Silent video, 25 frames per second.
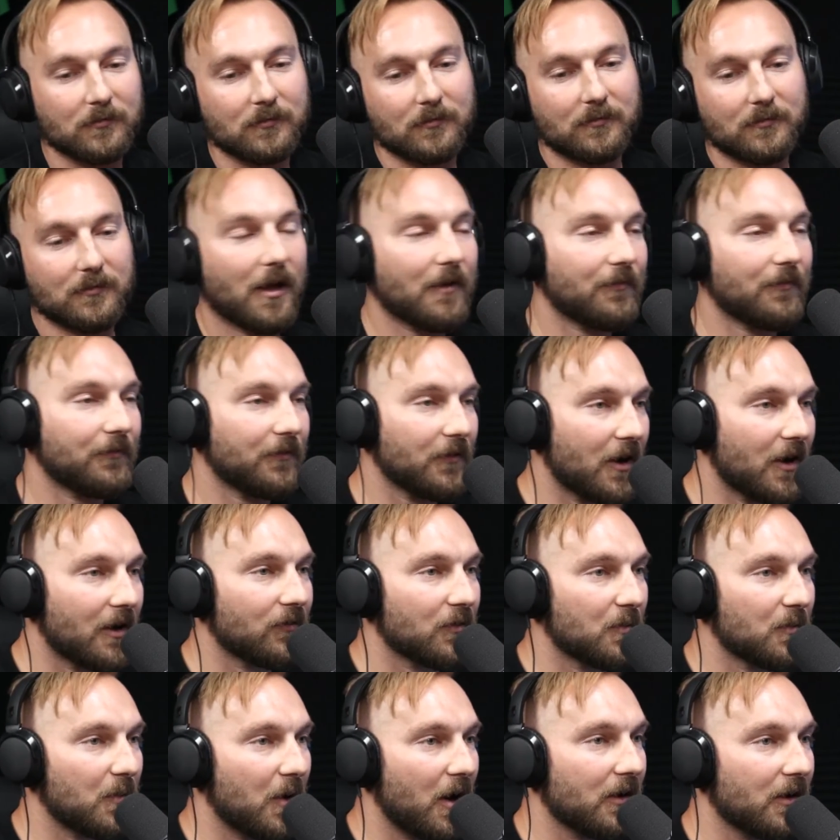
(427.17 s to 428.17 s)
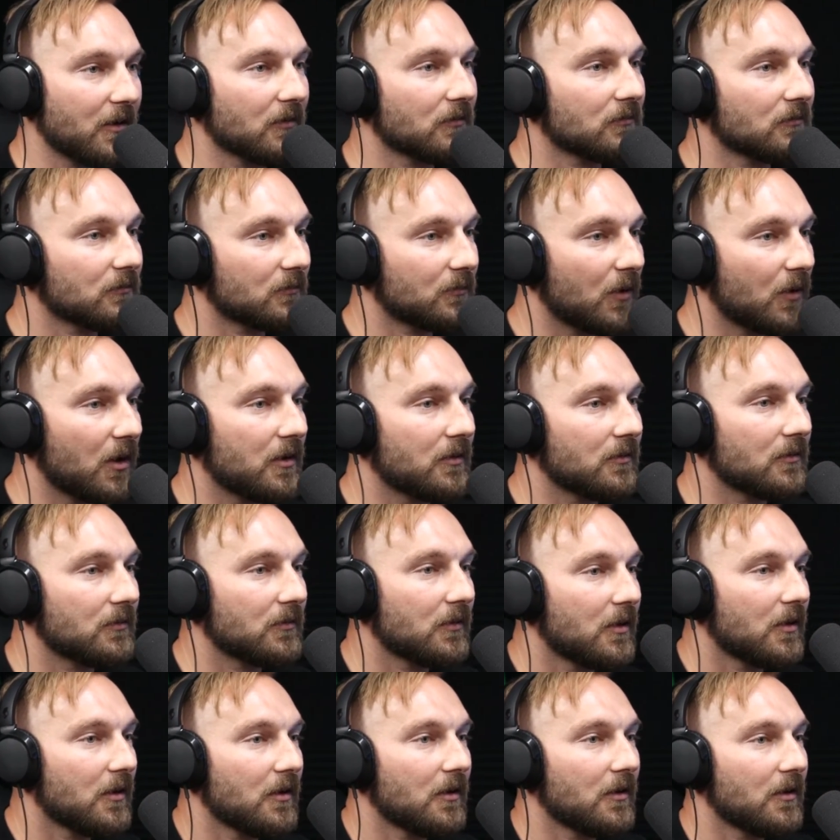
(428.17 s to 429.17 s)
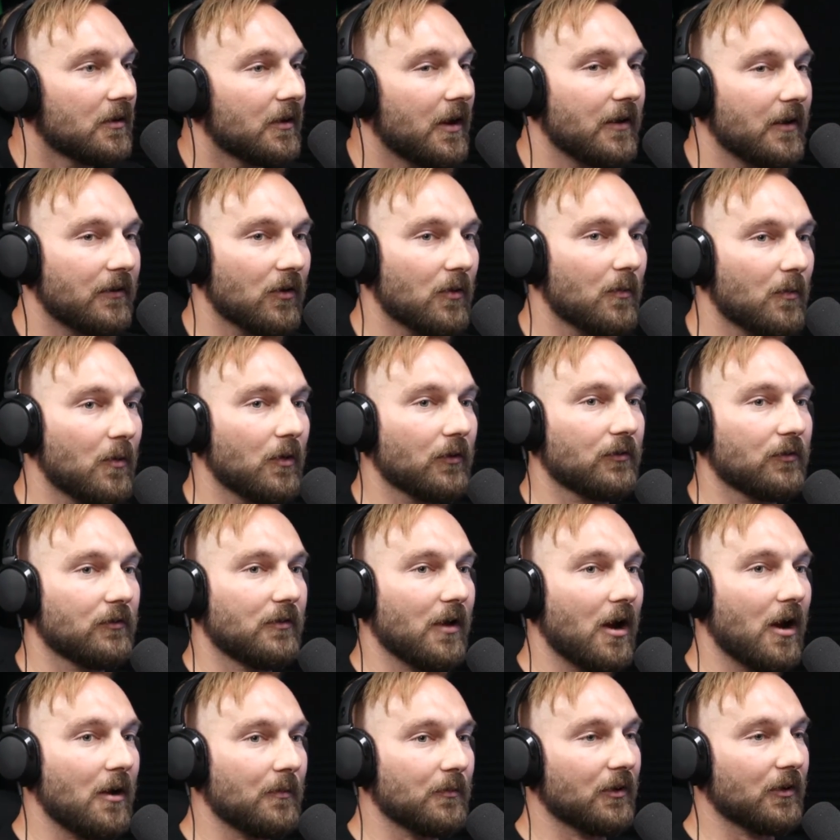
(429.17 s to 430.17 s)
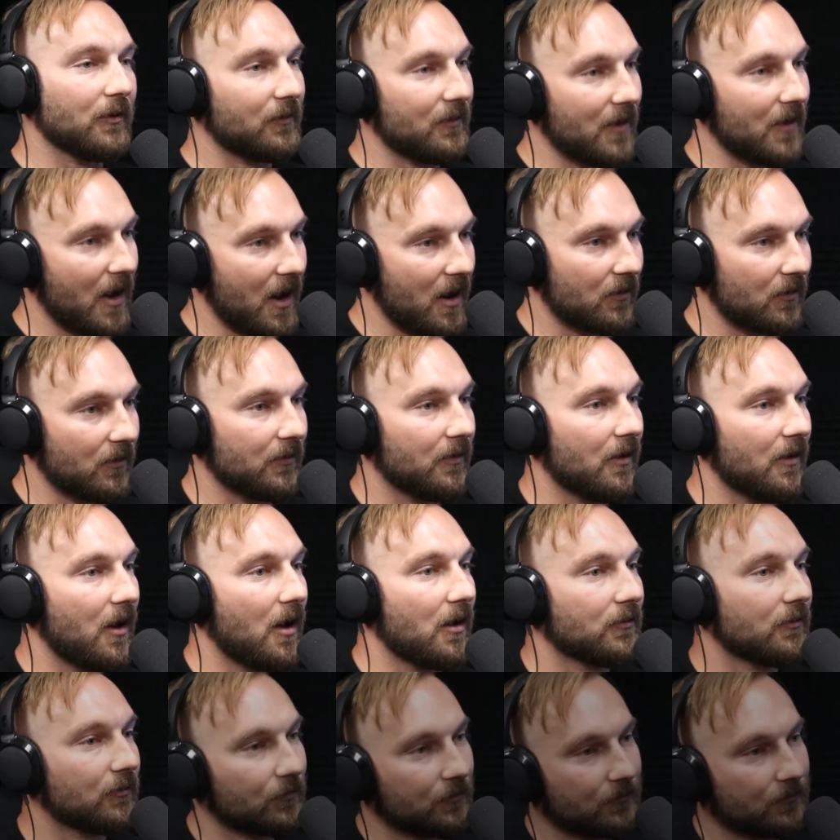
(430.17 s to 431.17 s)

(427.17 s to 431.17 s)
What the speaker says: Not for everybody, but it's almost dumbed us down a notch.